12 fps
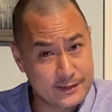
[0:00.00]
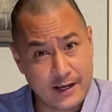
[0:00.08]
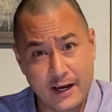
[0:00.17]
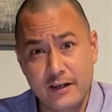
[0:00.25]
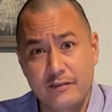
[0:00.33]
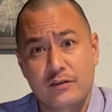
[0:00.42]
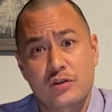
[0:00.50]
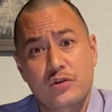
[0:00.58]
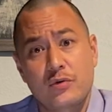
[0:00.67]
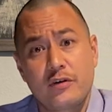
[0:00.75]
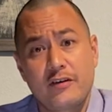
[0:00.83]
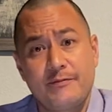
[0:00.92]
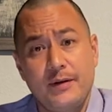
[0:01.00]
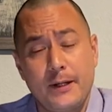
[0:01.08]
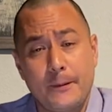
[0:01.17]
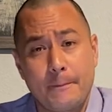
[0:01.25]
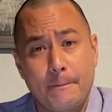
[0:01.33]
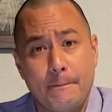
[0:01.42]
kind of the story of
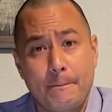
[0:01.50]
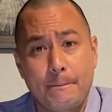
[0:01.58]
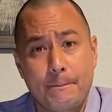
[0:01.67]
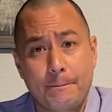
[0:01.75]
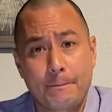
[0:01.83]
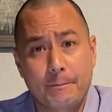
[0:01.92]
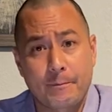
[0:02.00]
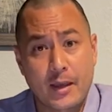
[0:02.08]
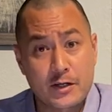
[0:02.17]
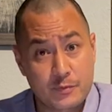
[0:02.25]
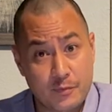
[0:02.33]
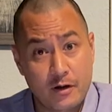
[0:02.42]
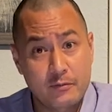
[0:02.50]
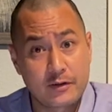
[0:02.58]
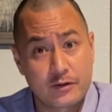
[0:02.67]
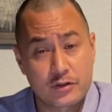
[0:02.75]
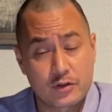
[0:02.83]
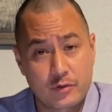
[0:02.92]
me. That's probably
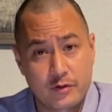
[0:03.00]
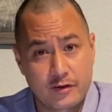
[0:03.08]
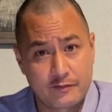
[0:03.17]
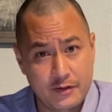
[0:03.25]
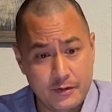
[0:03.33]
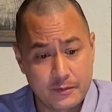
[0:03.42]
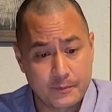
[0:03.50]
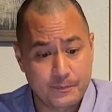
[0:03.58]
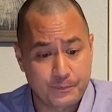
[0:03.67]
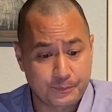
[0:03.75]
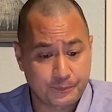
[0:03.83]
the story of you.